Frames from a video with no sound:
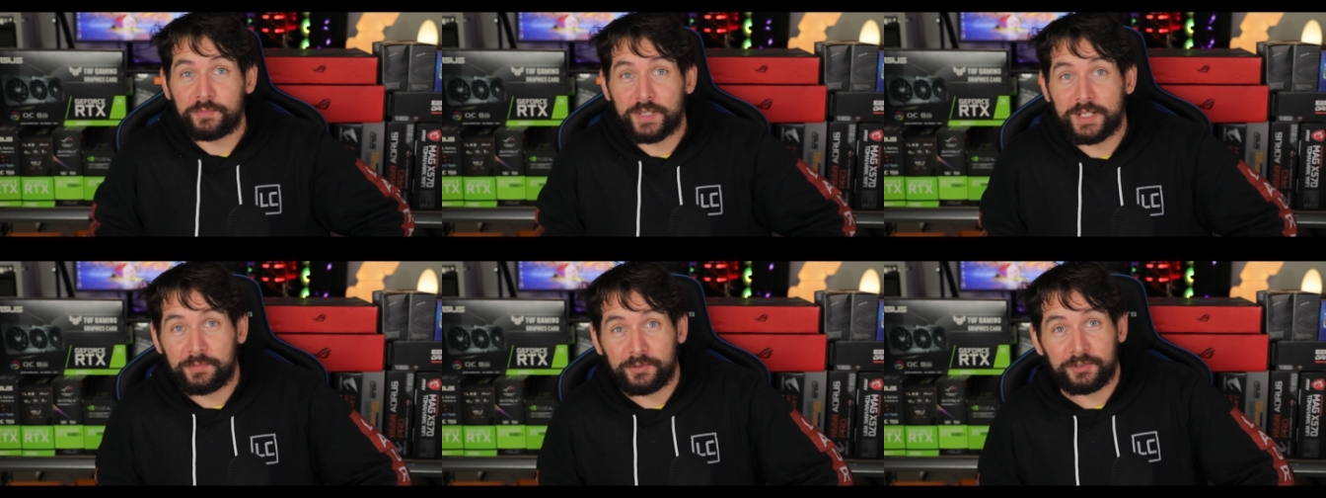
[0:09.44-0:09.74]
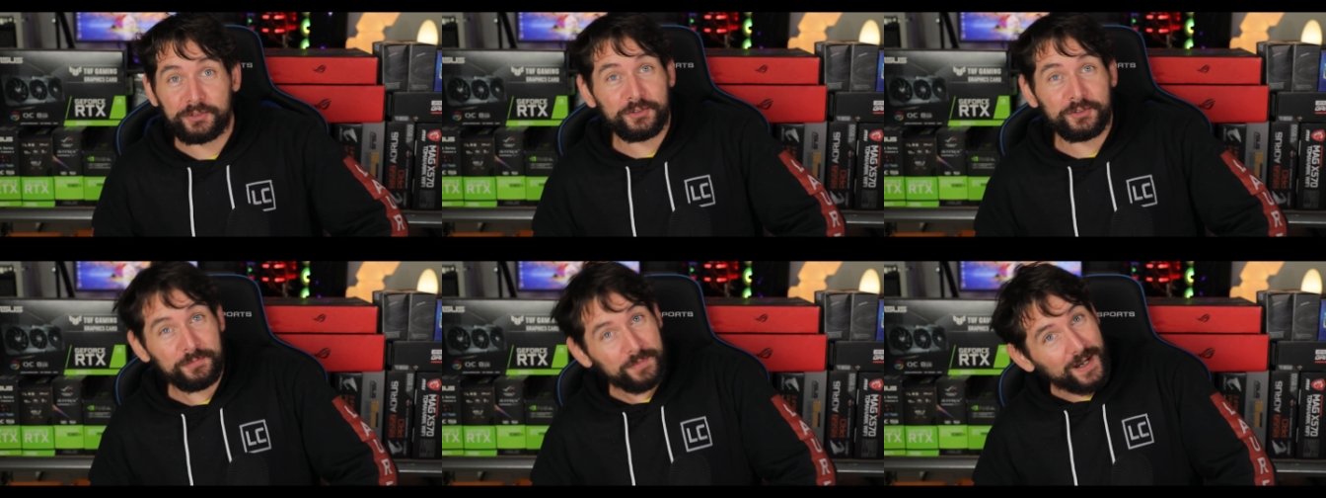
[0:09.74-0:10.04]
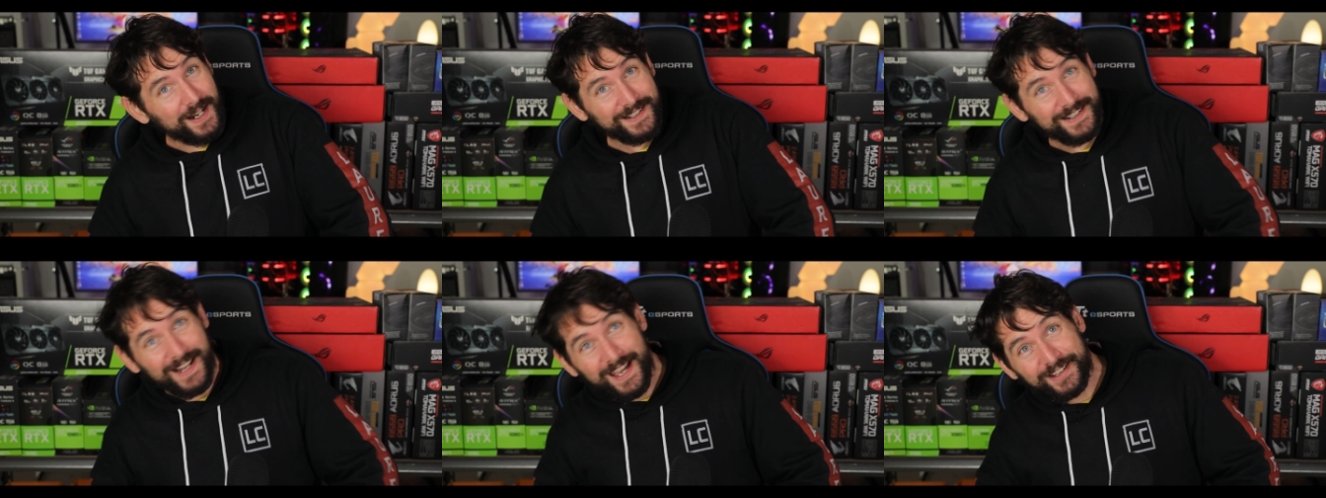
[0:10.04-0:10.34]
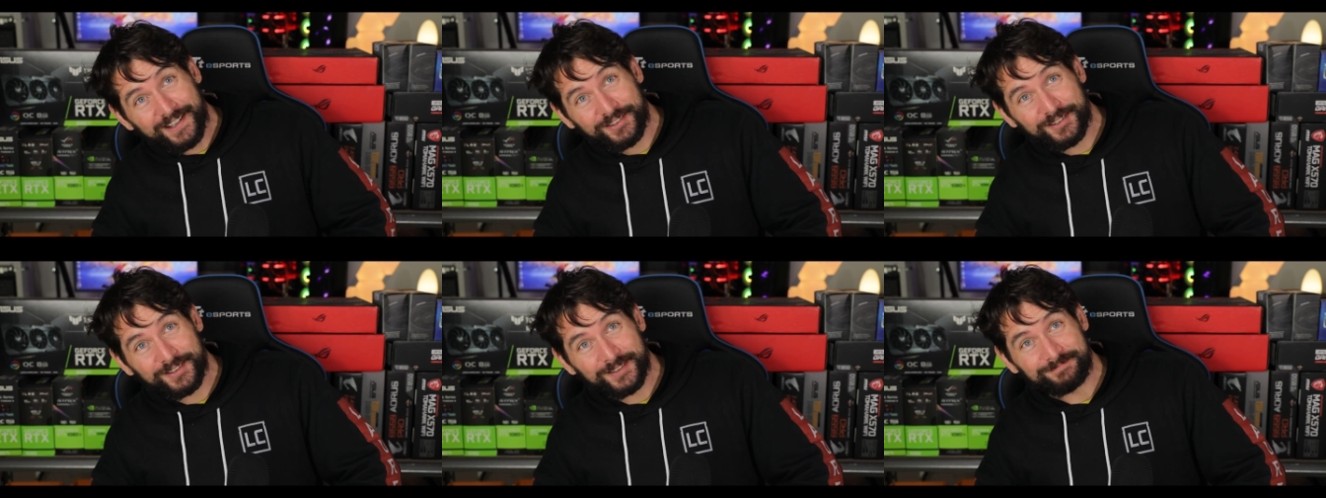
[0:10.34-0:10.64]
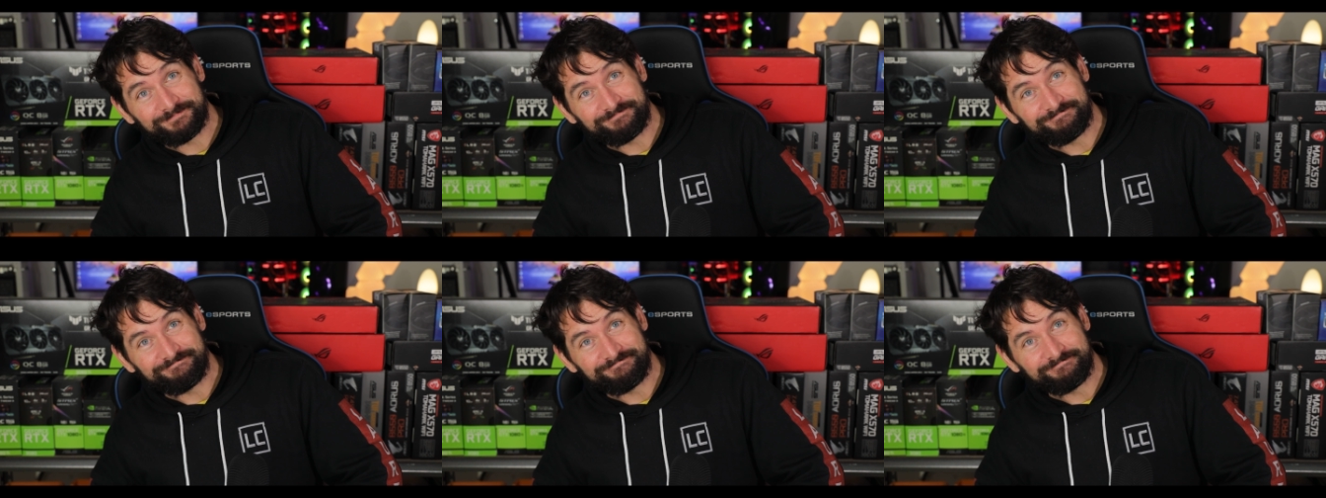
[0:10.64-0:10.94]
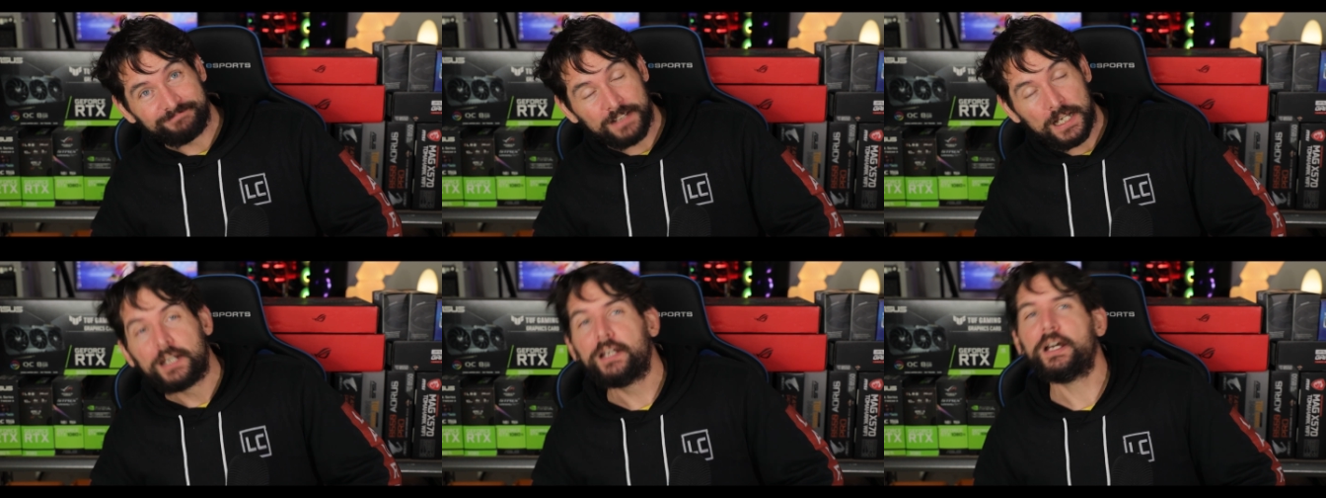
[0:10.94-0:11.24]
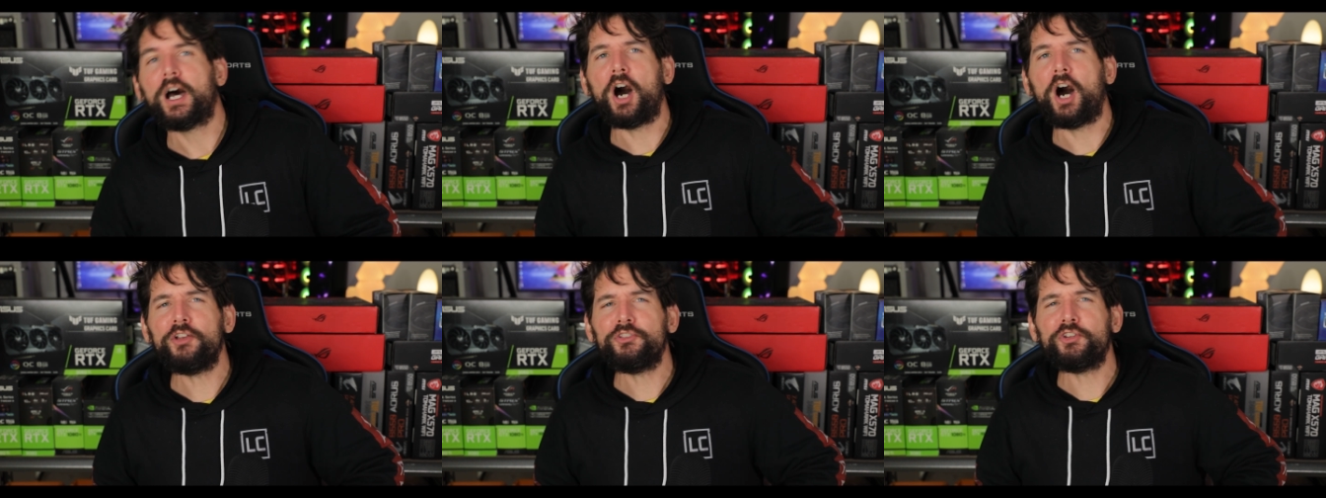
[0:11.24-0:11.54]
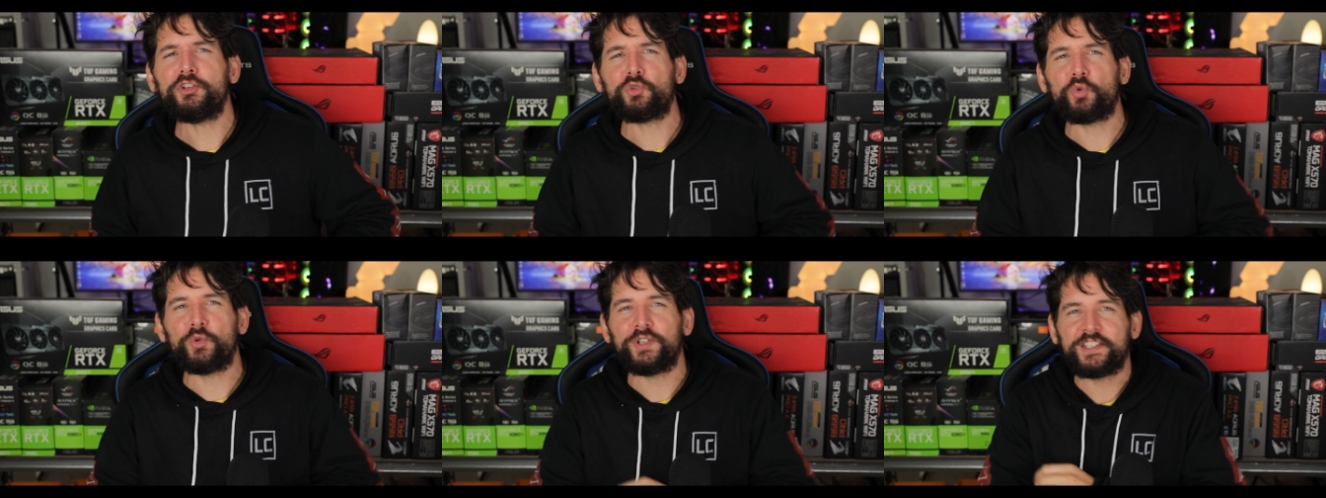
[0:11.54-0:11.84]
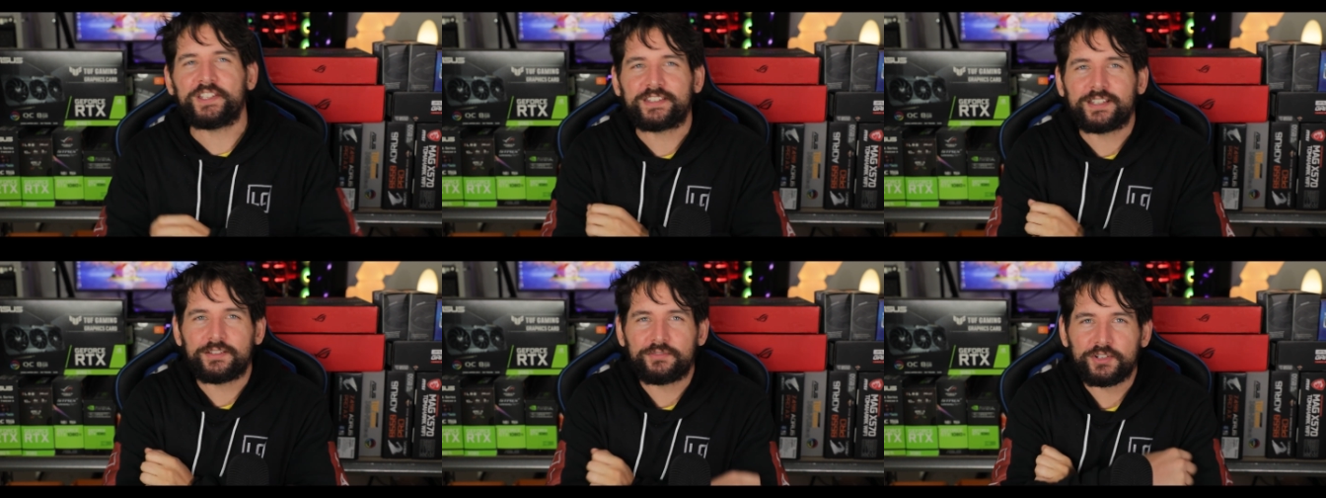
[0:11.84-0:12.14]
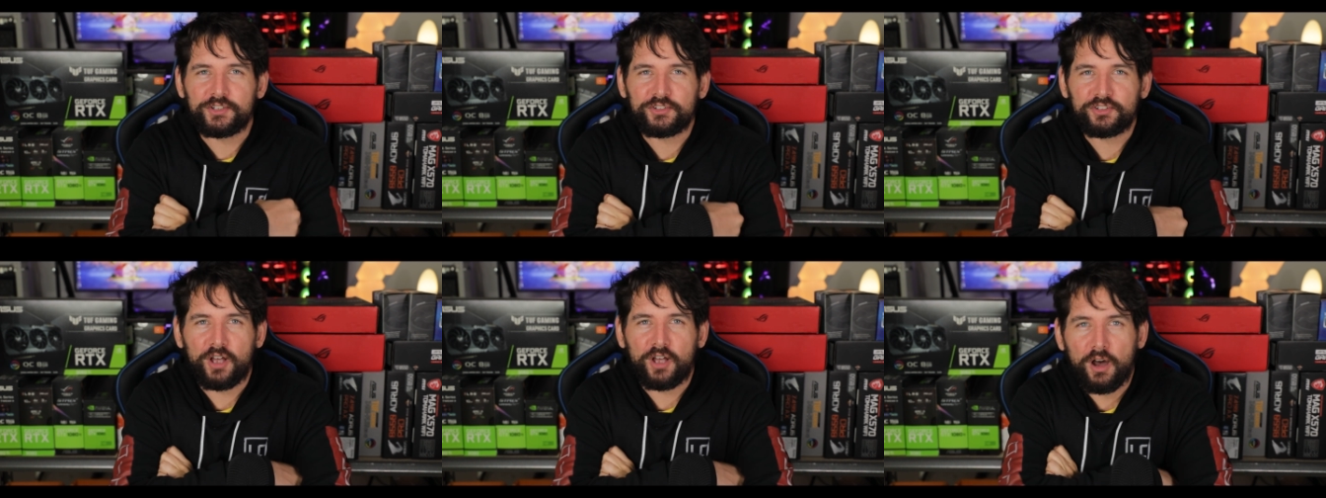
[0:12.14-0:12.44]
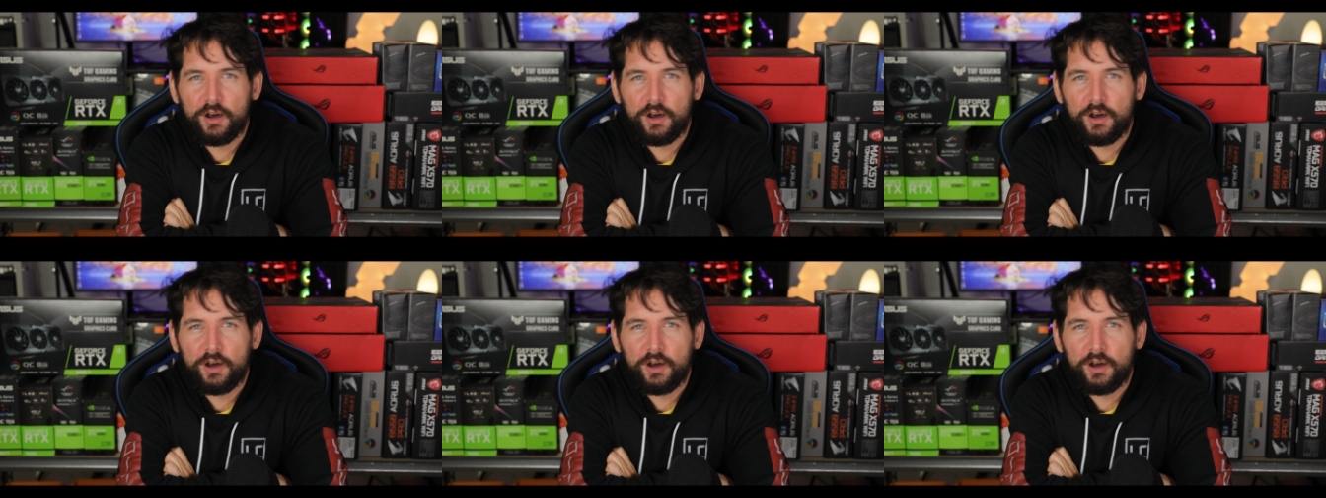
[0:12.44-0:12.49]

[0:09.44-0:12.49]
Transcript: to be able to buy next. On the 27th